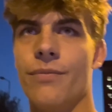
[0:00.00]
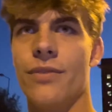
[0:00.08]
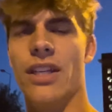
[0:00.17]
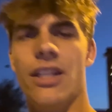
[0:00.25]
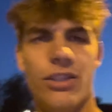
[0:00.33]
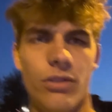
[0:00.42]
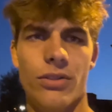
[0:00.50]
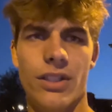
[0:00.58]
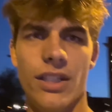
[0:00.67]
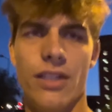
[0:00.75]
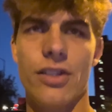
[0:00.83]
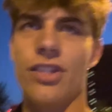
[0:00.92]

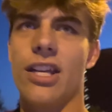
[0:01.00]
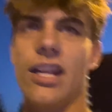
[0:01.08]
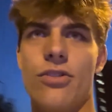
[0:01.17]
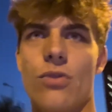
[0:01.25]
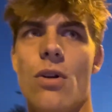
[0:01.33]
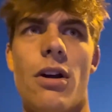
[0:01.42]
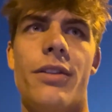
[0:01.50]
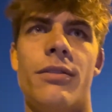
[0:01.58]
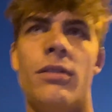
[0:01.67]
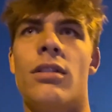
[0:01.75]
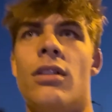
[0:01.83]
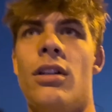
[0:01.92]
EQT stage one
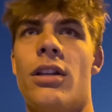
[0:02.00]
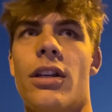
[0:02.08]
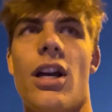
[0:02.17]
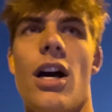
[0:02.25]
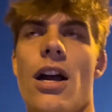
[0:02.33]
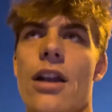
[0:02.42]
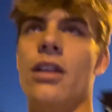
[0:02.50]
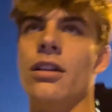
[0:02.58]
car